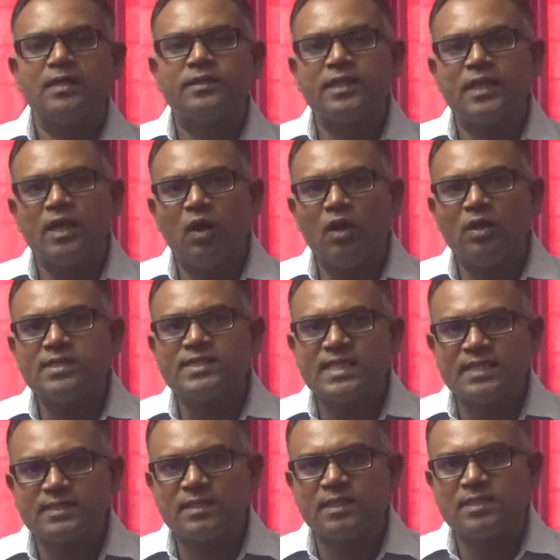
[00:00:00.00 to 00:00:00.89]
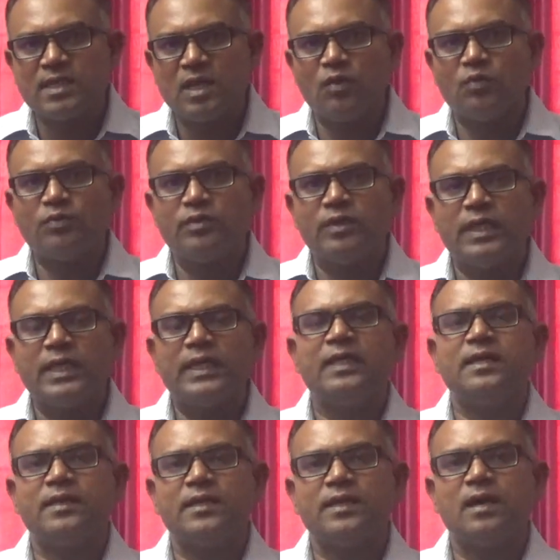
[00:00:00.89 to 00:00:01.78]
they all settled down in
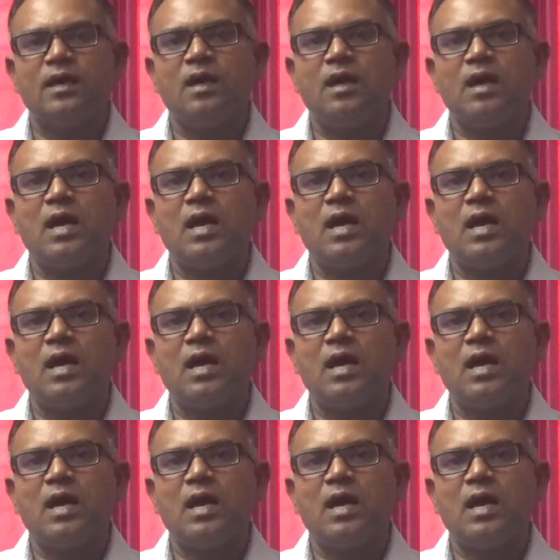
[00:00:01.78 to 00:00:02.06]
India,